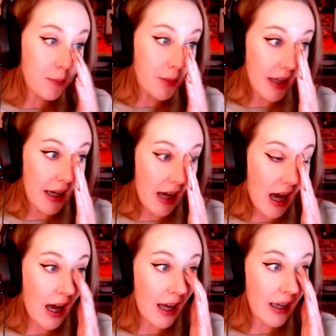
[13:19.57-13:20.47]
But like
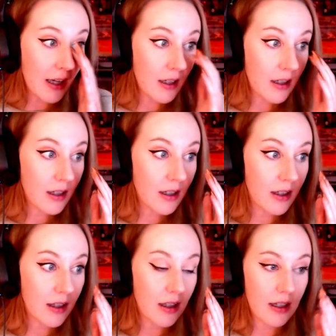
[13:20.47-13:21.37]
I
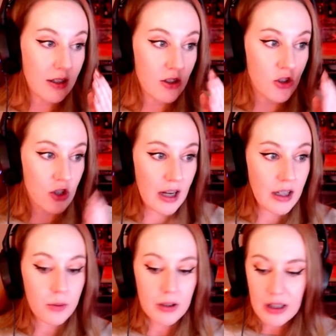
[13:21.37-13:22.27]
it
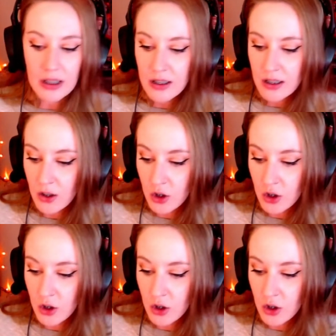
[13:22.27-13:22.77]
genuinely